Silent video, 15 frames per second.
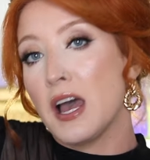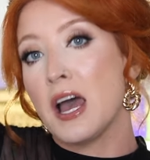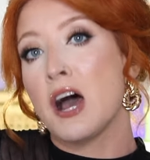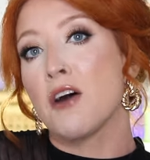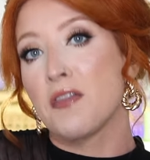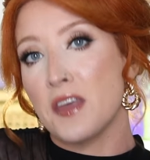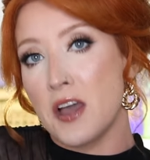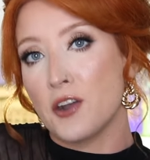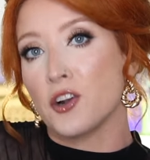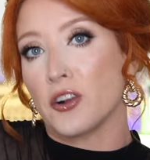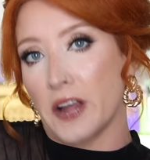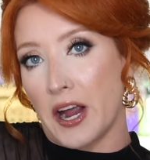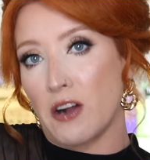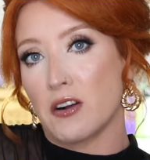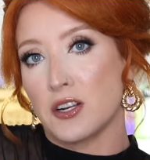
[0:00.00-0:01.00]

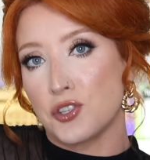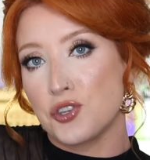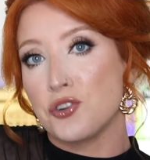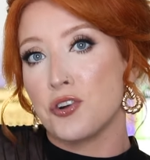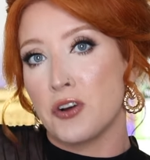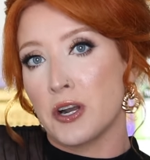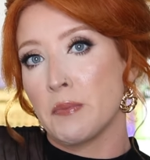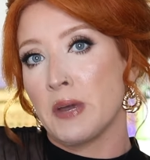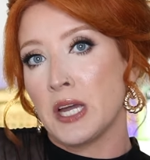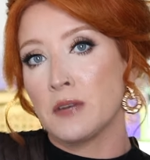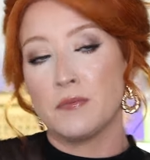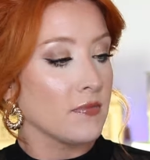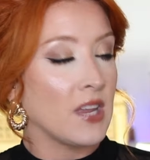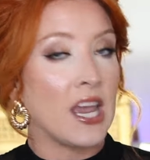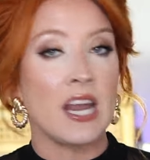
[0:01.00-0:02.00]
undercarriage, you know what I
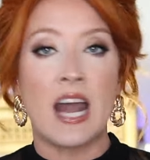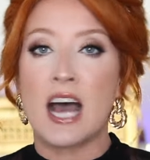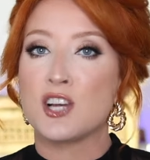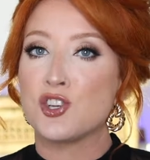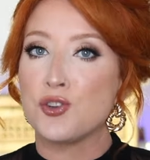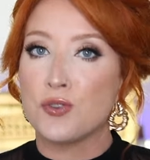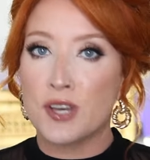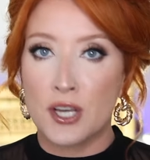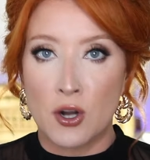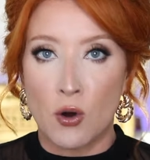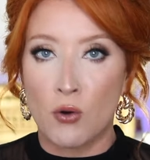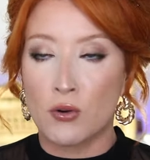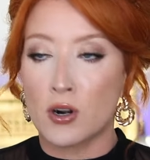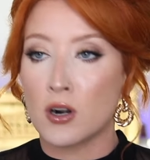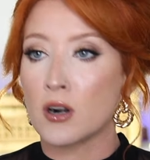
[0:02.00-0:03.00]
mean? And as you get
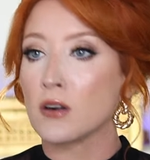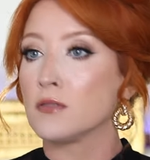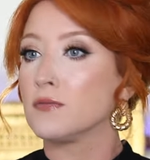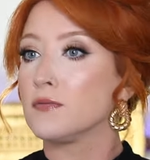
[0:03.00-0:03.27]
older,